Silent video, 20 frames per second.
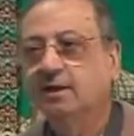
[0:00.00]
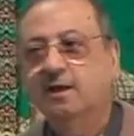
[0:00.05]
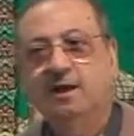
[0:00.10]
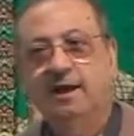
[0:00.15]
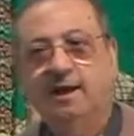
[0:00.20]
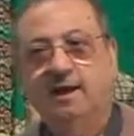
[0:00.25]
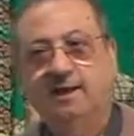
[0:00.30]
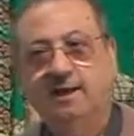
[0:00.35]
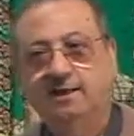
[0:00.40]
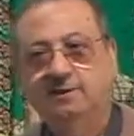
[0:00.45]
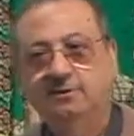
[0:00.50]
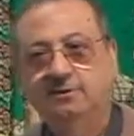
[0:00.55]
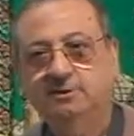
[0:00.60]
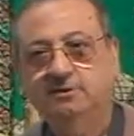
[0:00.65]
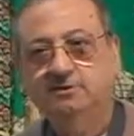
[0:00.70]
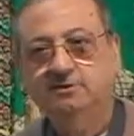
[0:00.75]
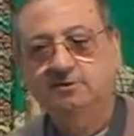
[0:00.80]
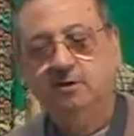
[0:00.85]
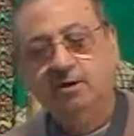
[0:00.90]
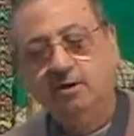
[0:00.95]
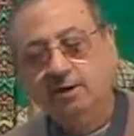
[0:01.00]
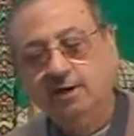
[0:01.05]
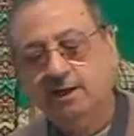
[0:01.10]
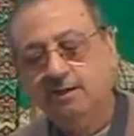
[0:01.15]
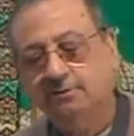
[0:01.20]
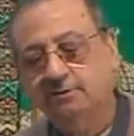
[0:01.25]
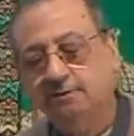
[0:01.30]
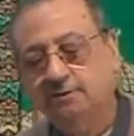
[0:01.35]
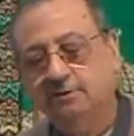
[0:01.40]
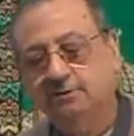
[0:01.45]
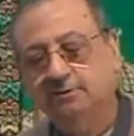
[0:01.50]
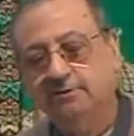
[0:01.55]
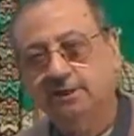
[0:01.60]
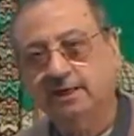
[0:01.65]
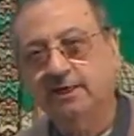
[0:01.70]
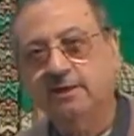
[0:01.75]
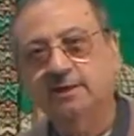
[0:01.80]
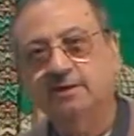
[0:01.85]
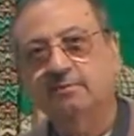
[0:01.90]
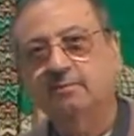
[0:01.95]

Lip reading: I just thought I will say it,